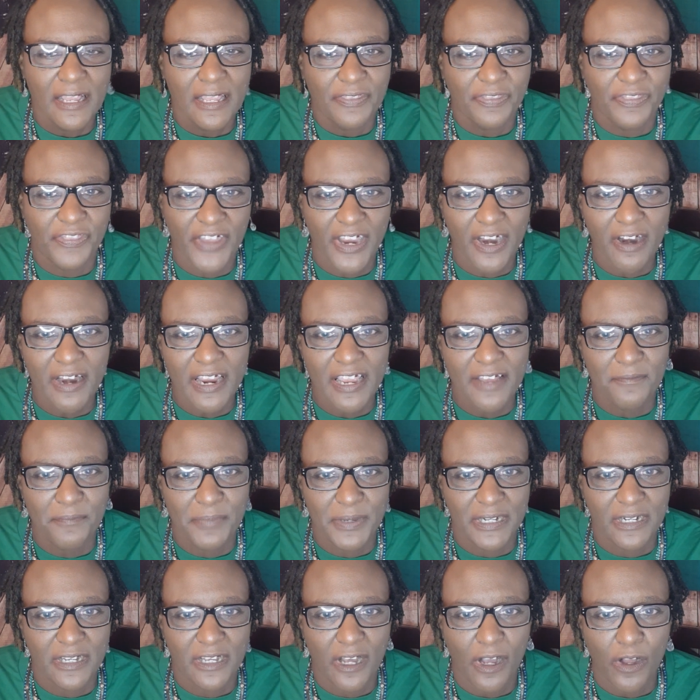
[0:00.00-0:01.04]
there have
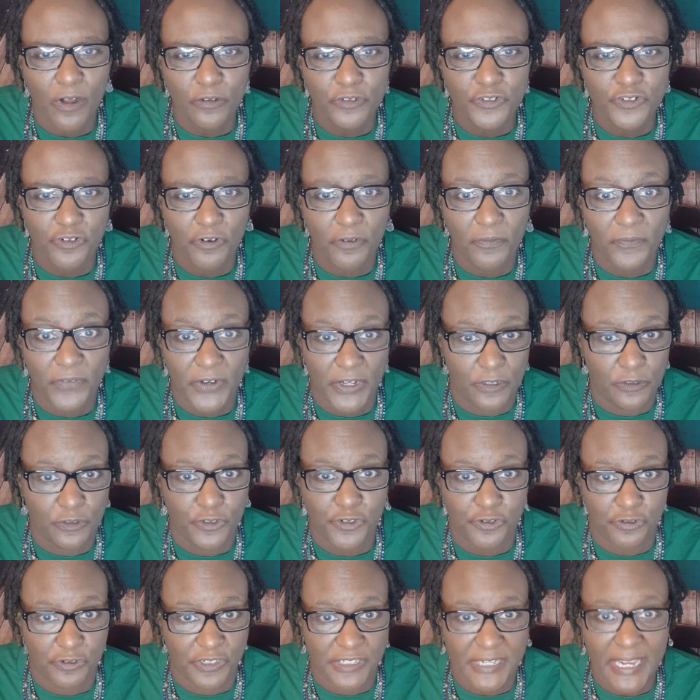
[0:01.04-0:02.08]
been culture
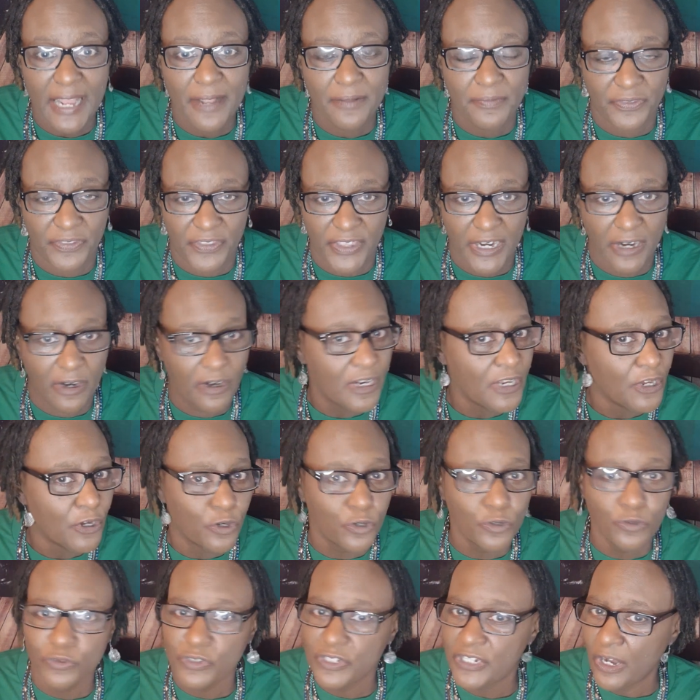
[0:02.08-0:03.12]
vultures out there
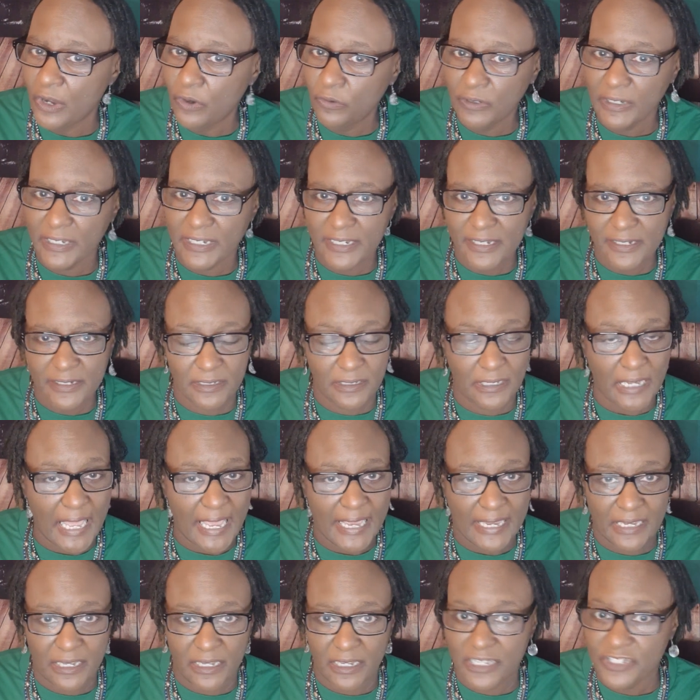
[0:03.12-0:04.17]
who don't look
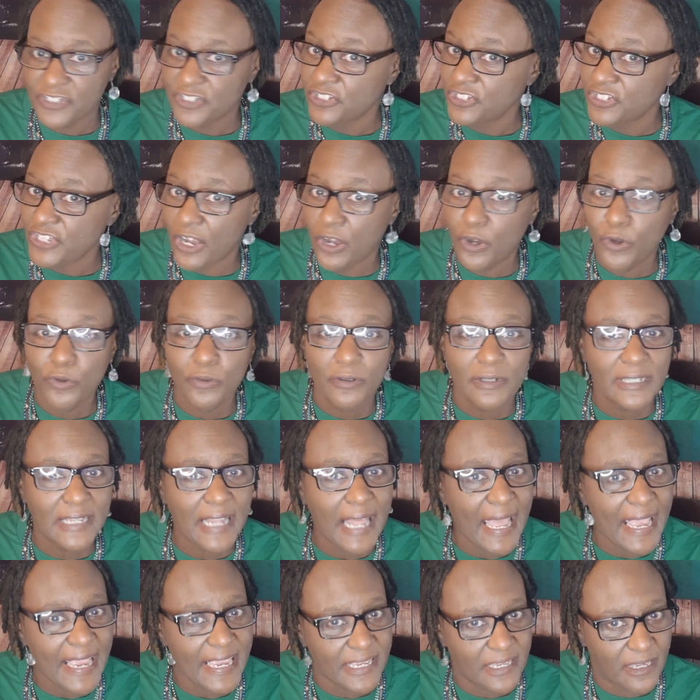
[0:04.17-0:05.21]
like us, don't
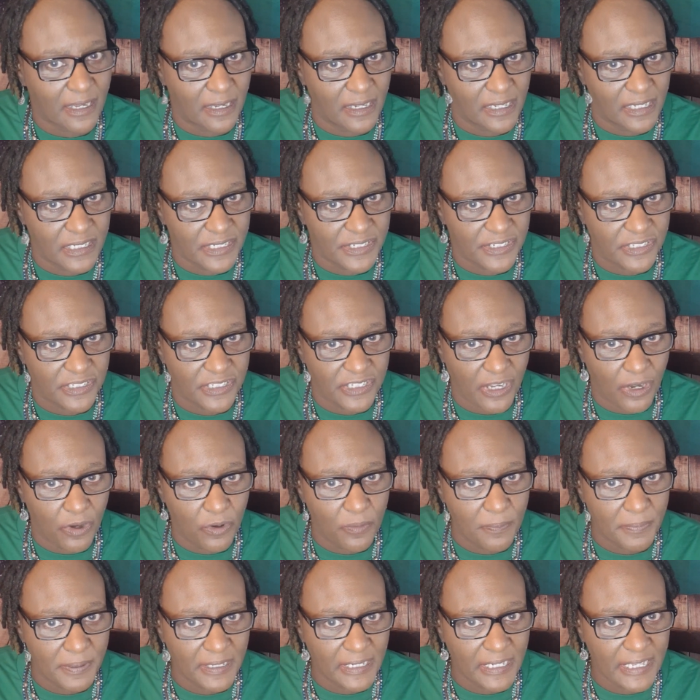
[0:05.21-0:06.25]
like us,
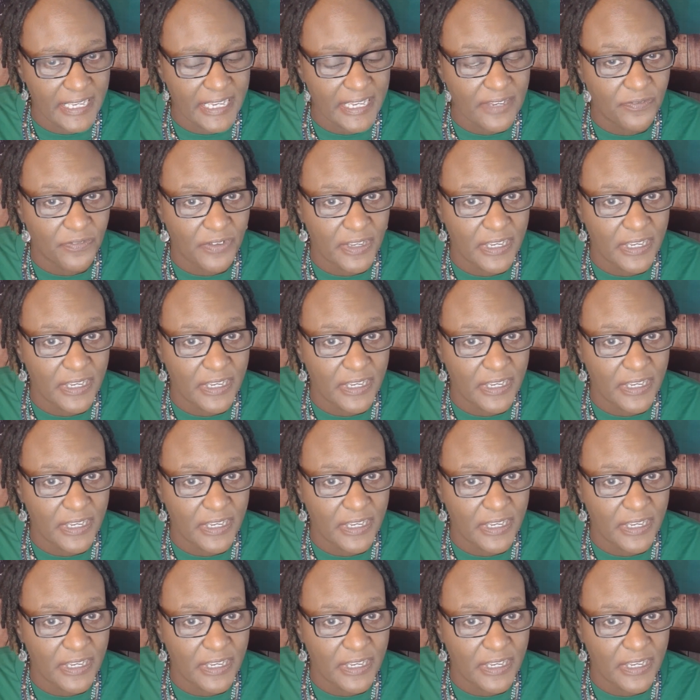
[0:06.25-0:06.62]
don't believe